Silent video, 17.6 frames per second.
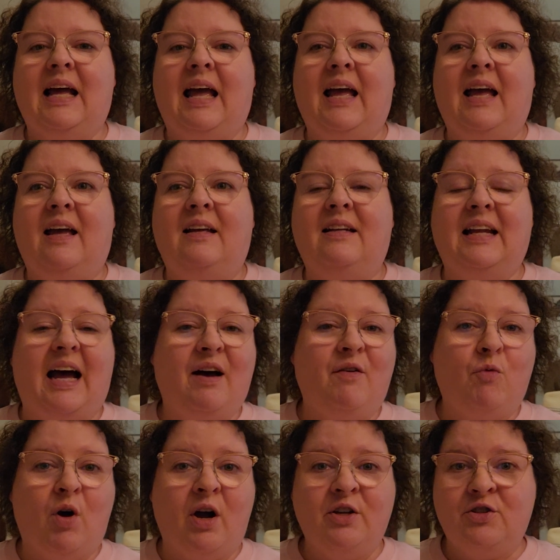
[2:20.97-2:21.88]
And
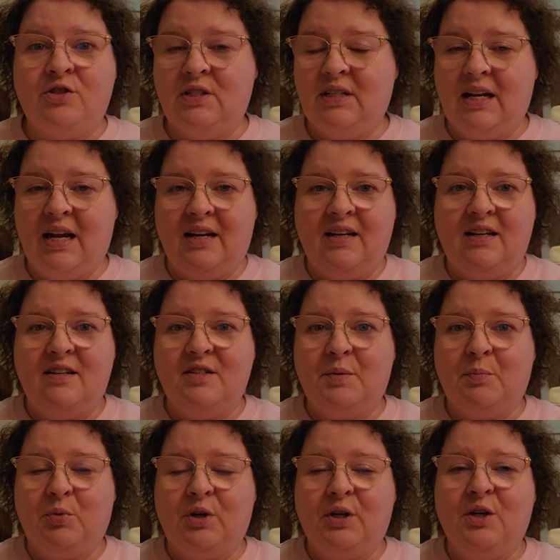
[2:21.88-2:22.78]
I've watched it, and it
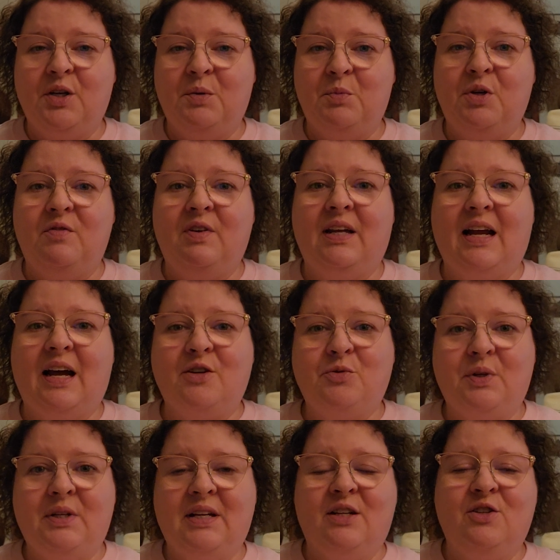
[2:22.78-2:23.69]
is a pretty good movie. It
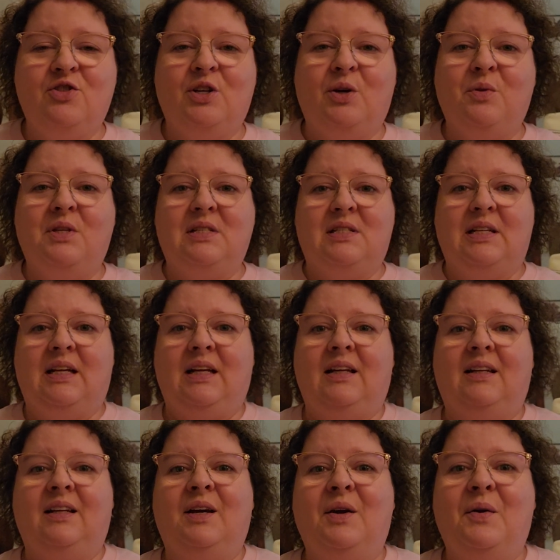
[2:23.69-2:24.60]
actually does show the
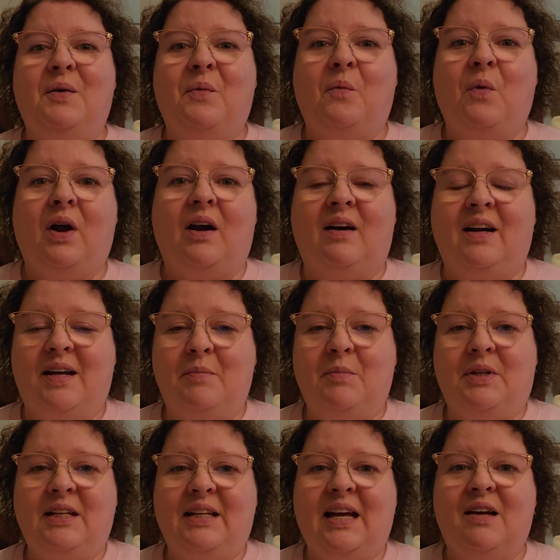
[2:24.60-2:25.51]
scene where
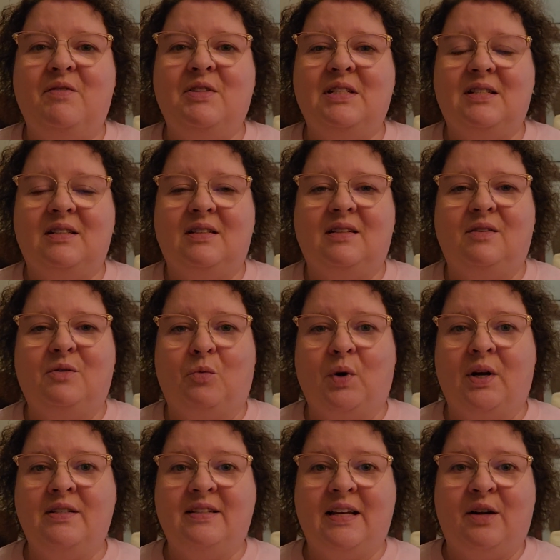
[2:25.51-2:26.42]
Emily Davison
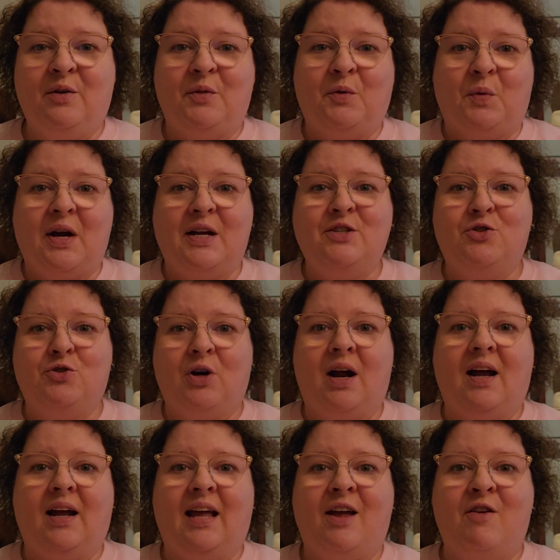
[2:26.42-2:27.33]
runs out on the
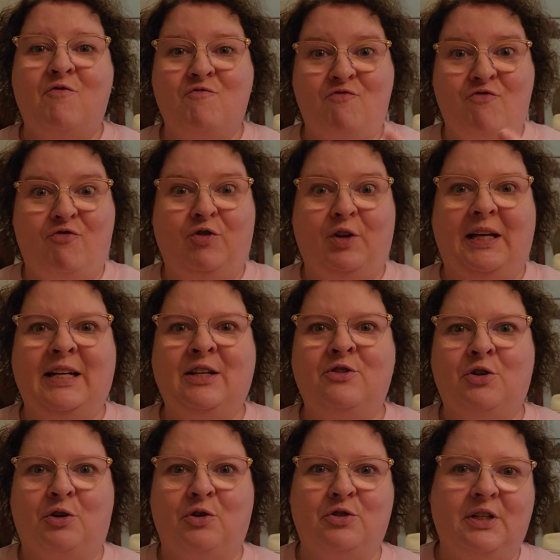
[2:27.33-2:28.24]
racetrack and
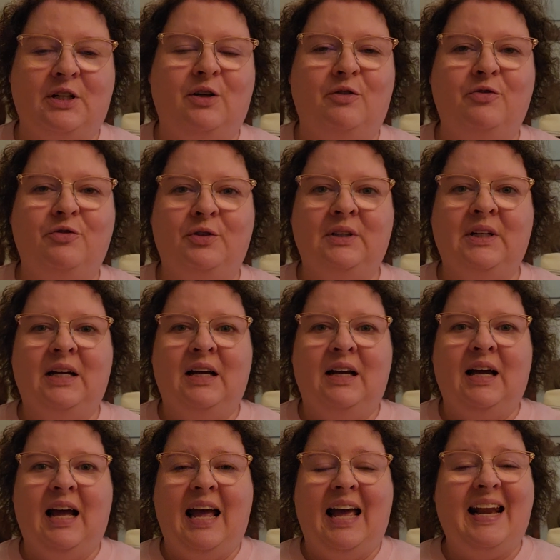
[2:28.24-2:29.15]
flings herself.
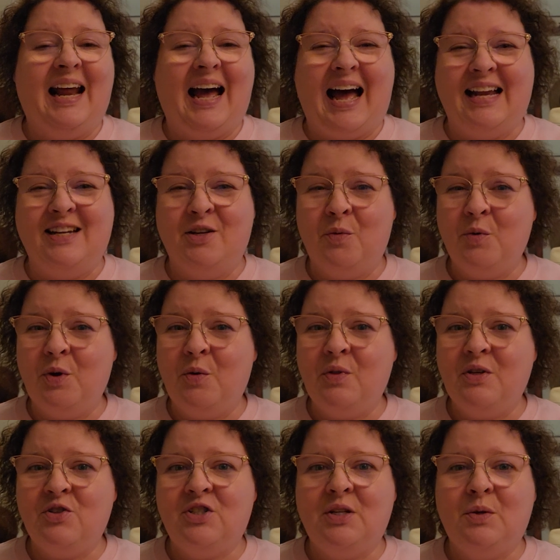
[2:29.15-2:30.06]
And I don't
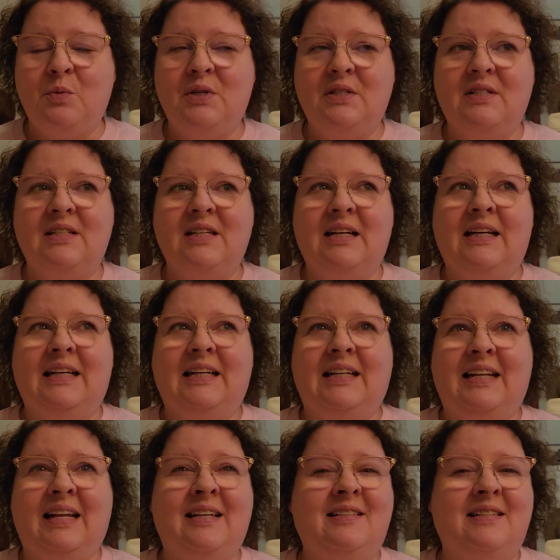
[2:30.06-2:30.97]
know that she was
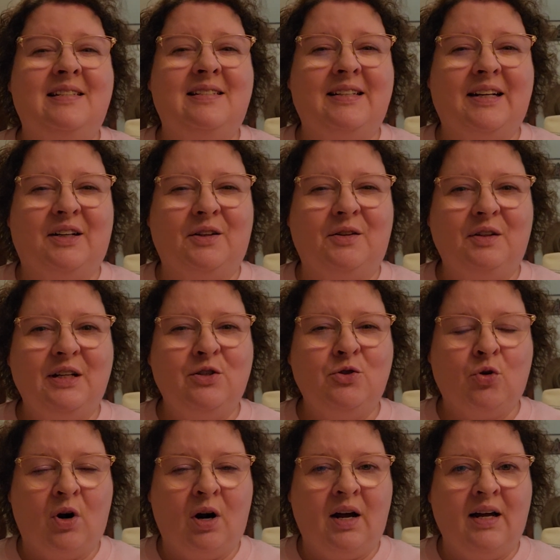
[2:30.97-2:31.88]
necessarily
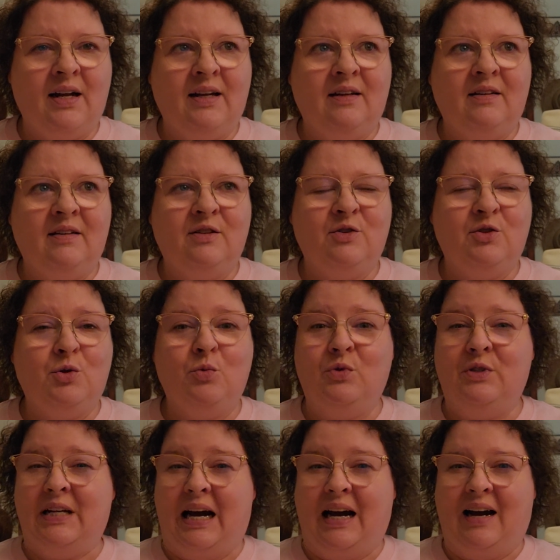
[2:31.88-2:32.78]
trying to
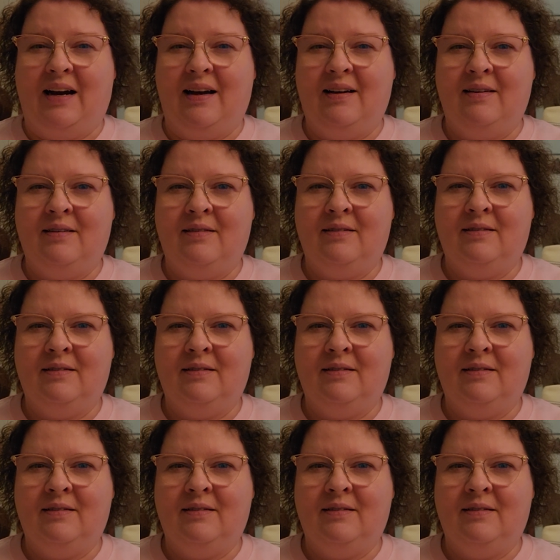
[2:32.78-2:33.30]
die.